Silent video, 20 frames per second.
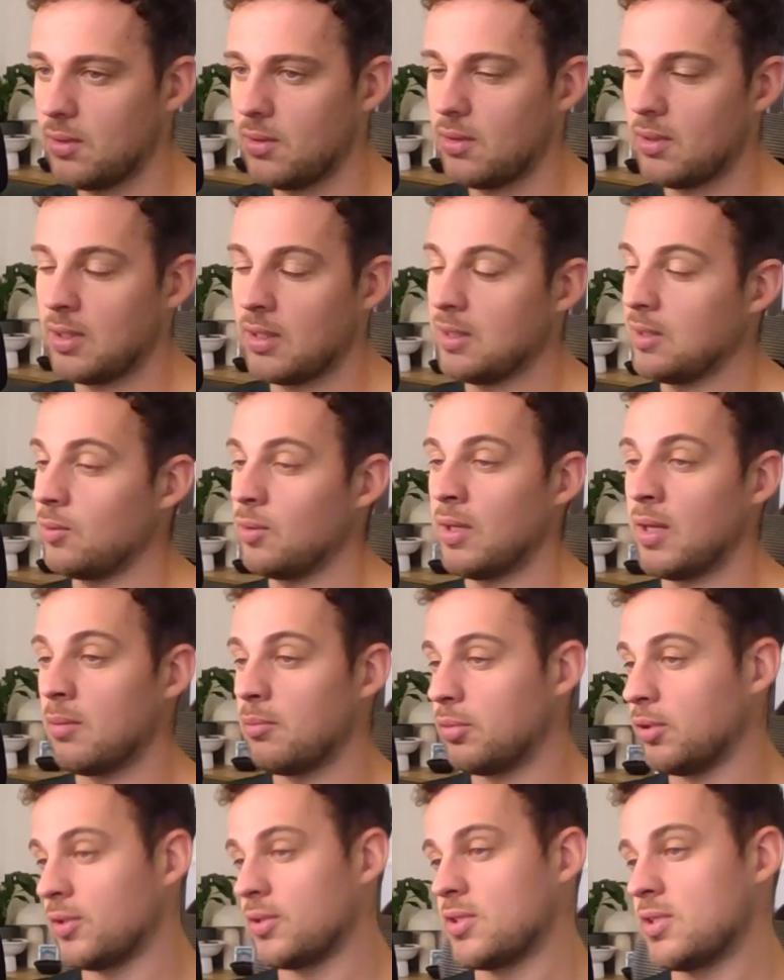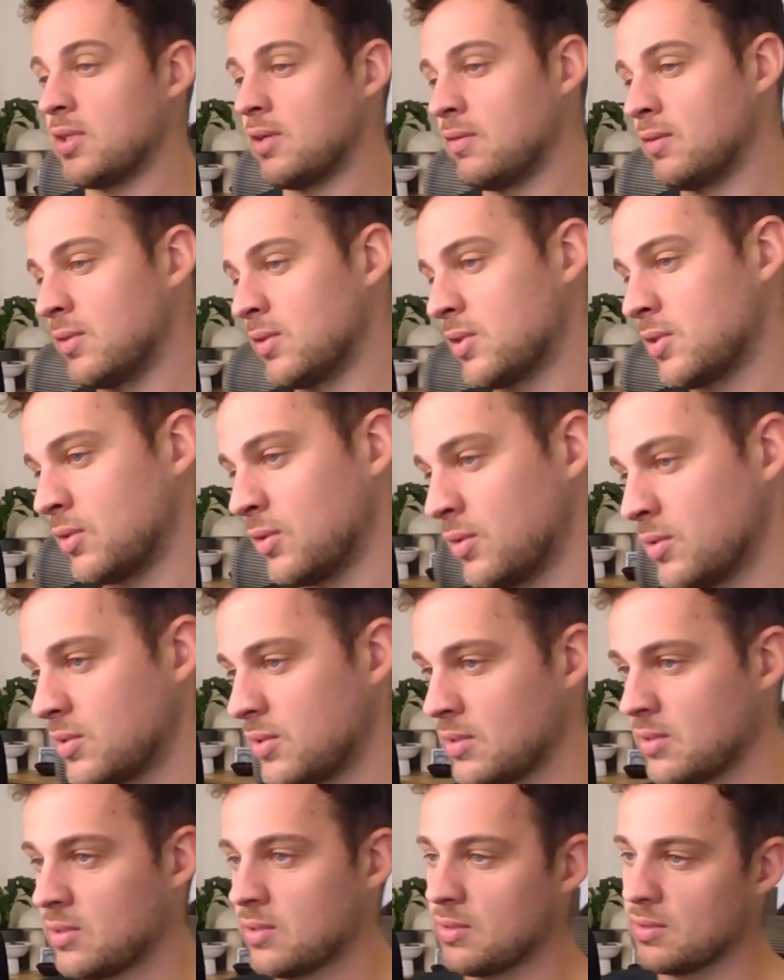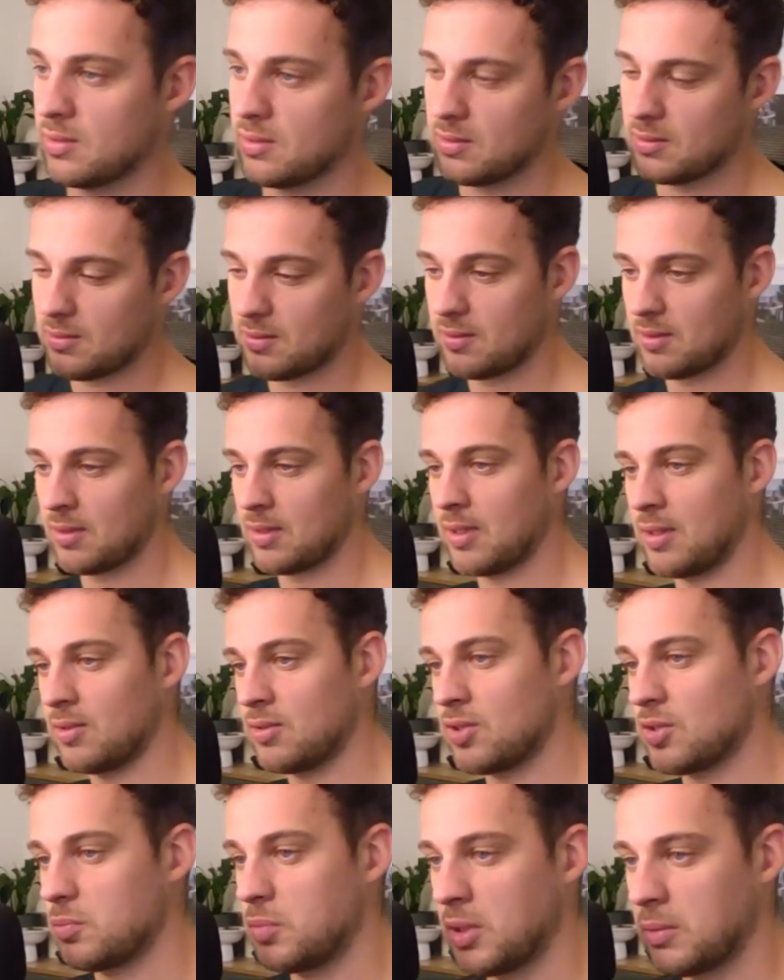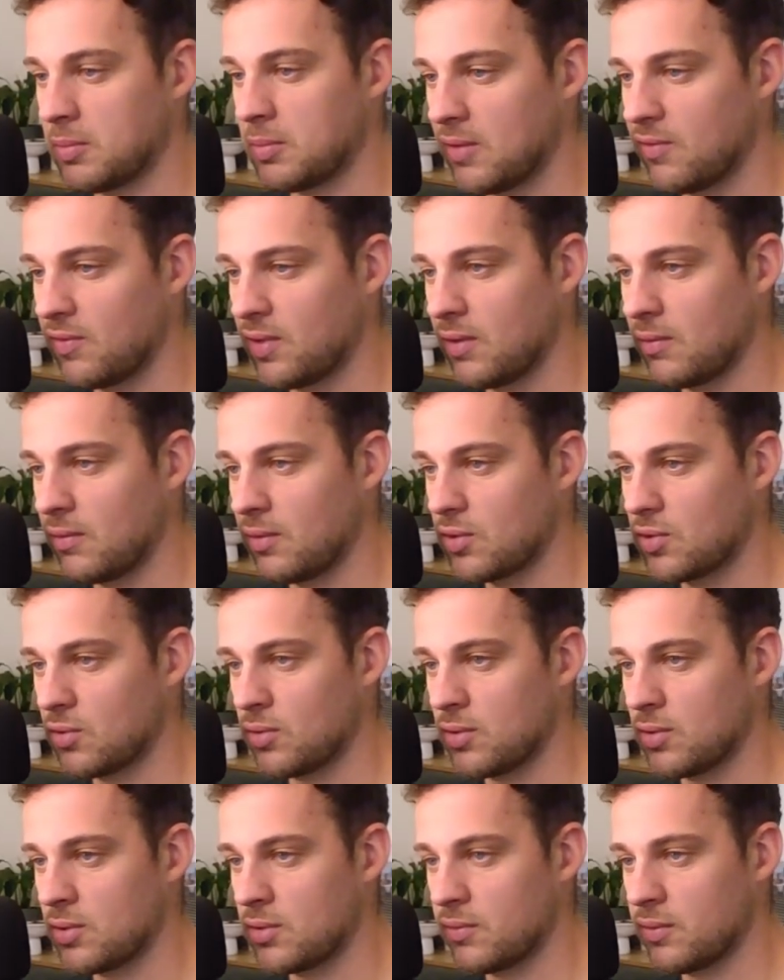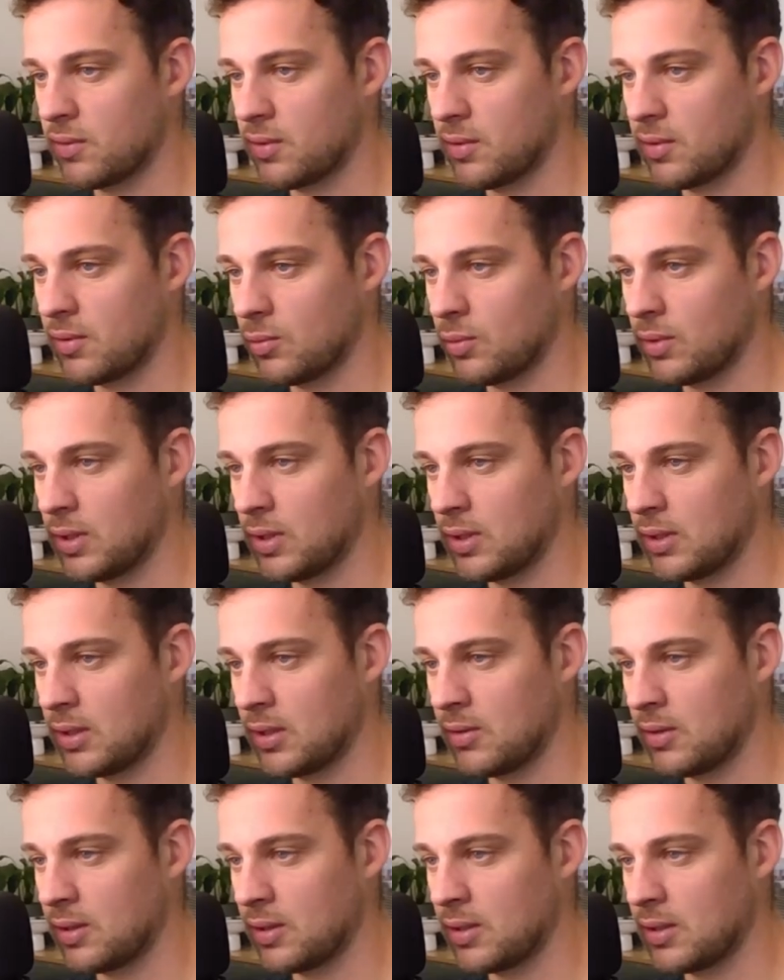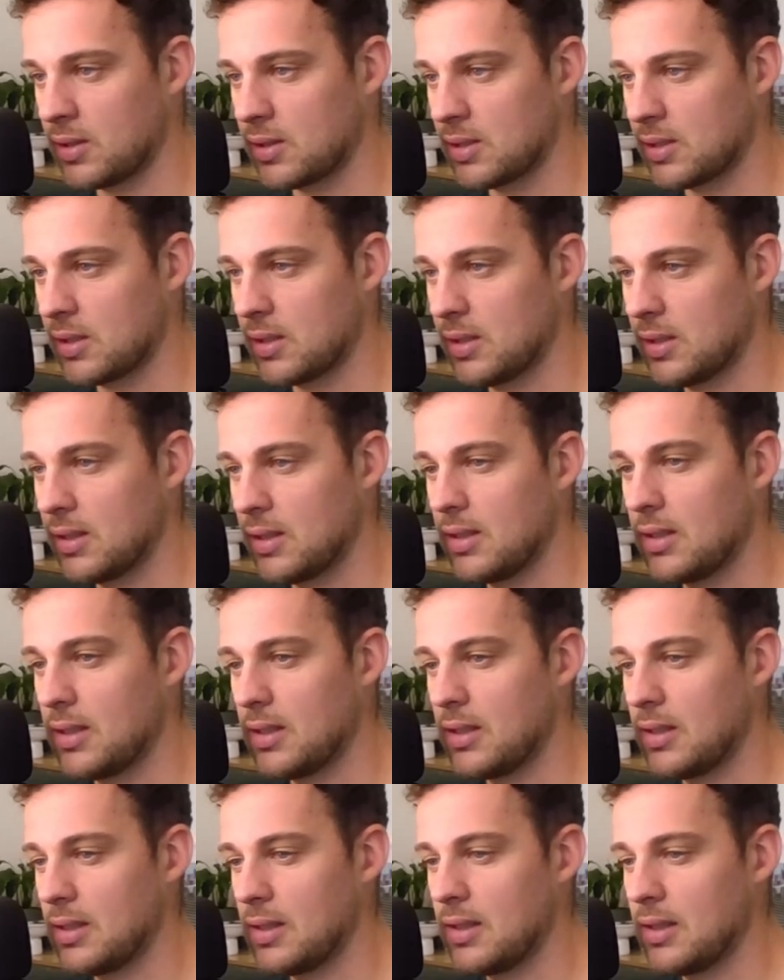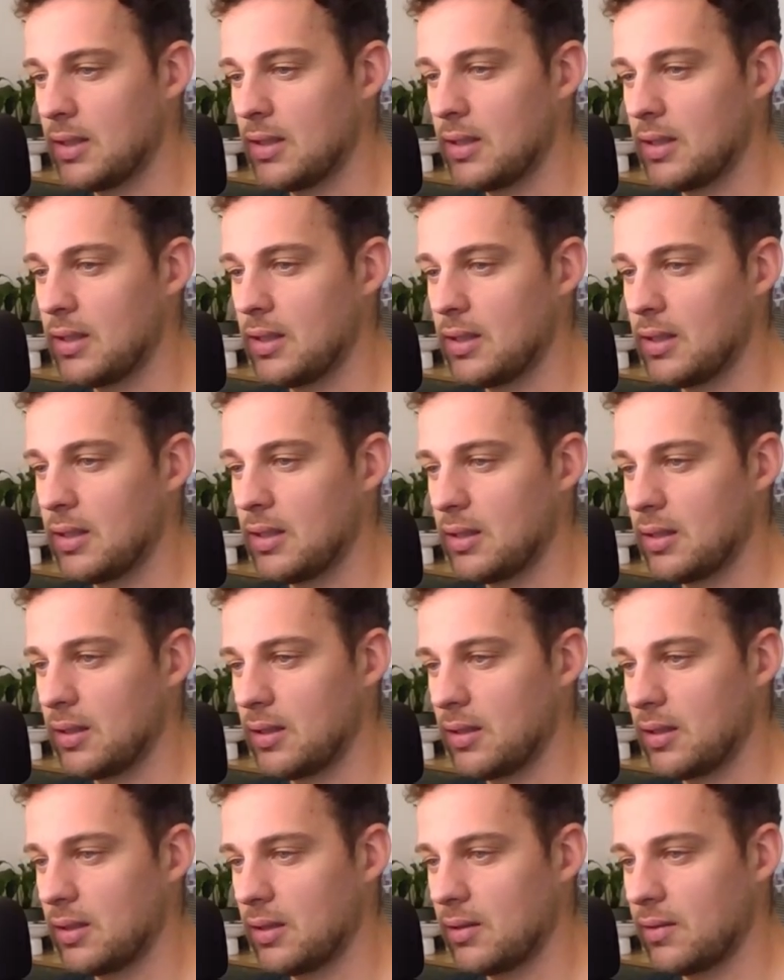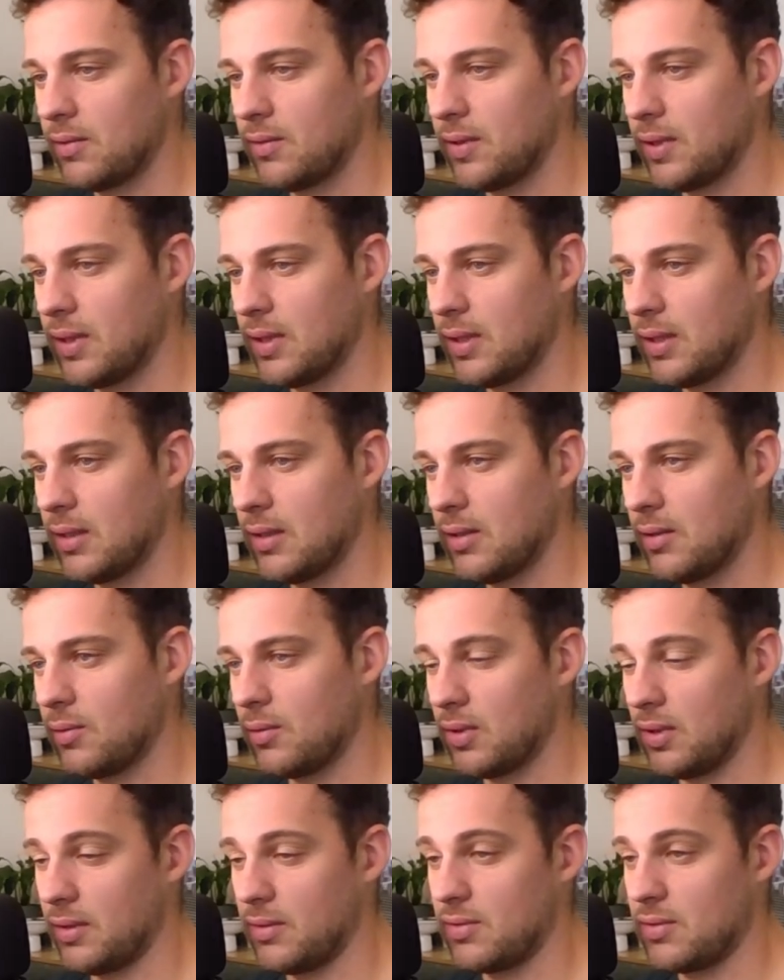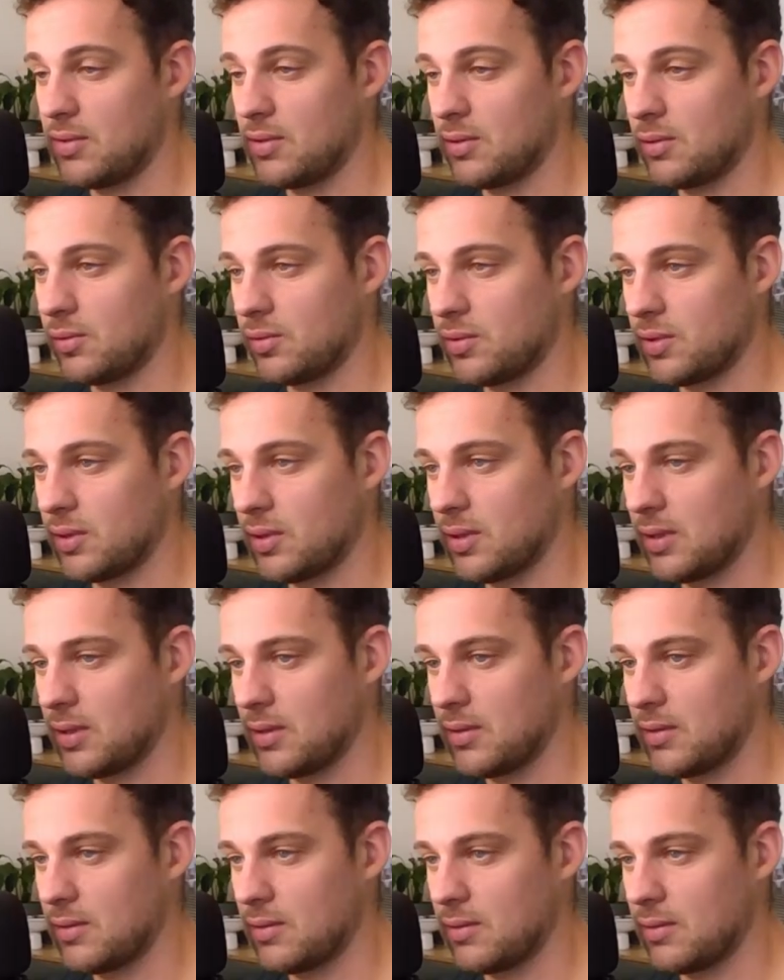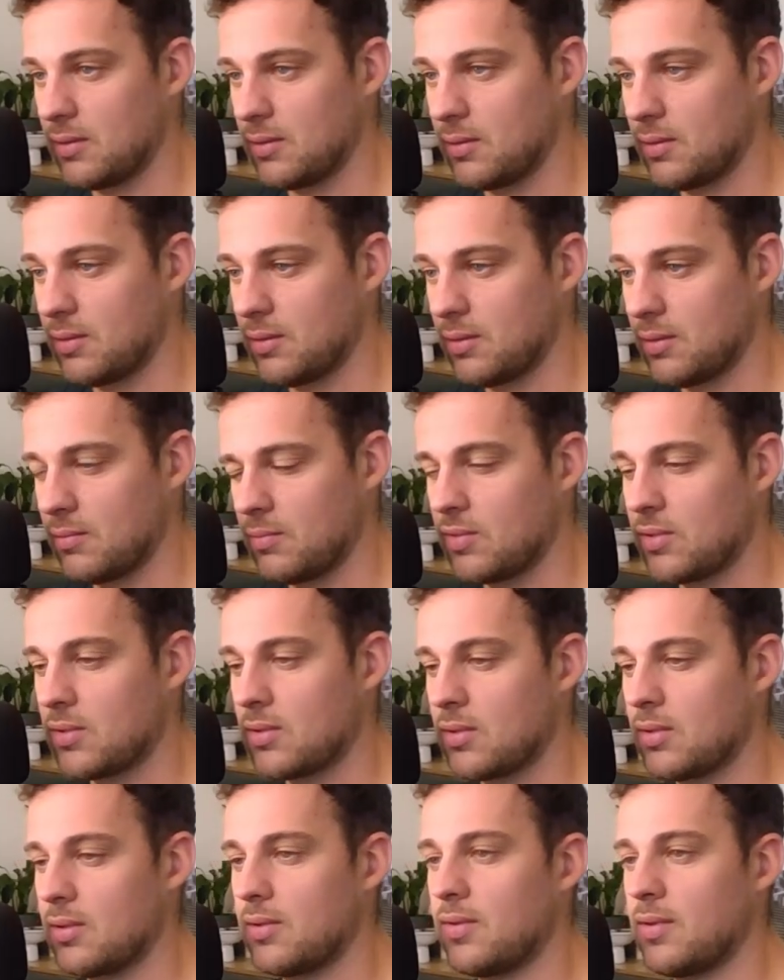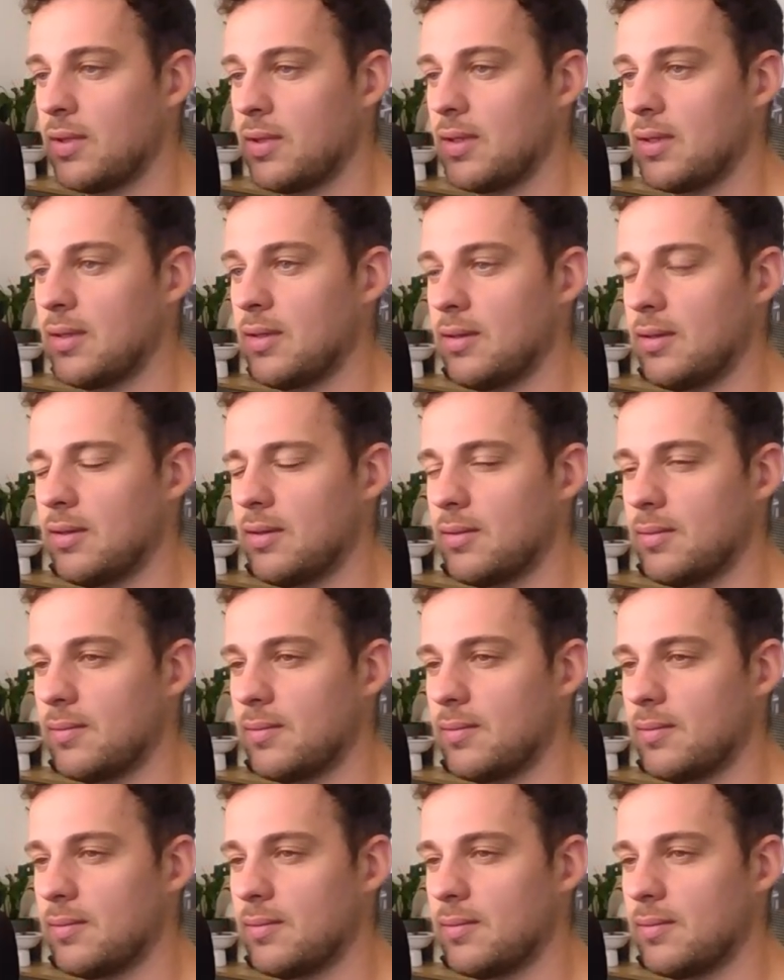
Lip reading: Anyway, I'm +7, so it's I can just pick my favorite choice of winning now, I guess. There, well, I just lost a knight, so I'm just gonna take here.